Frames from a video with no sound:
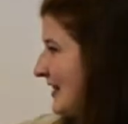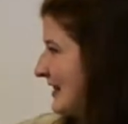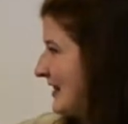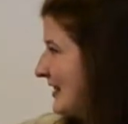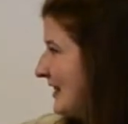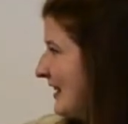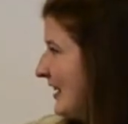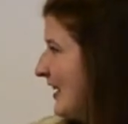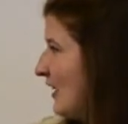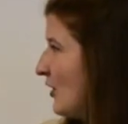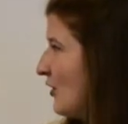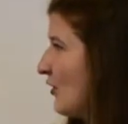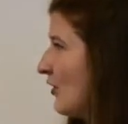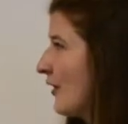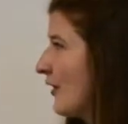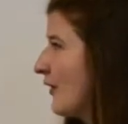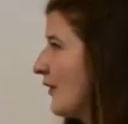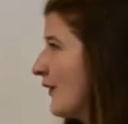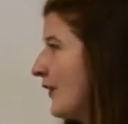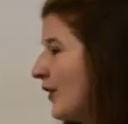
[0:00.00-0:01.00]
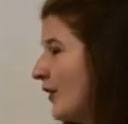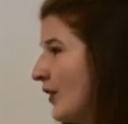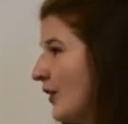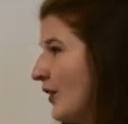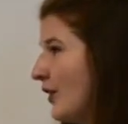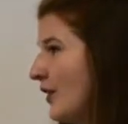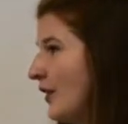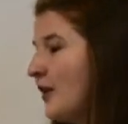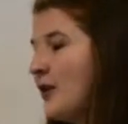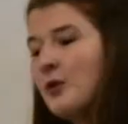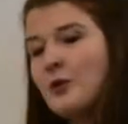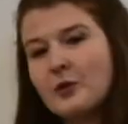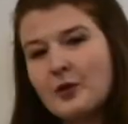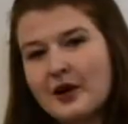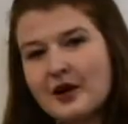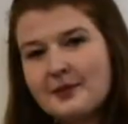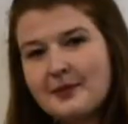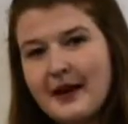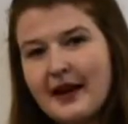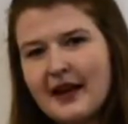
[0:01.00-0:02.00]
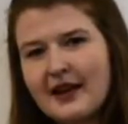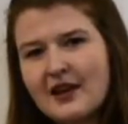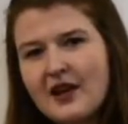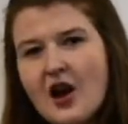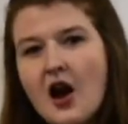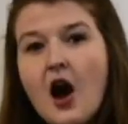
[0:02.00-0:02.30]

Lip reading: see your full word bank.